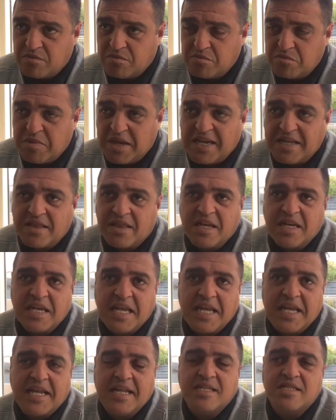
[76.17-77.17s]
meet the
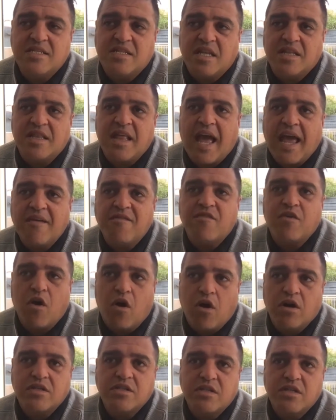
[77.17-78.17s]
needs that they've
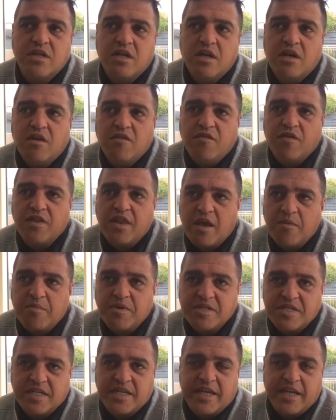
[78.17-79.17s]
got for their
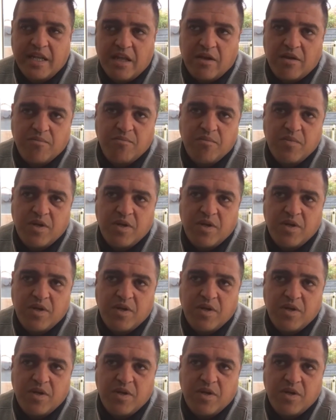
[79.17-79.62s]
particular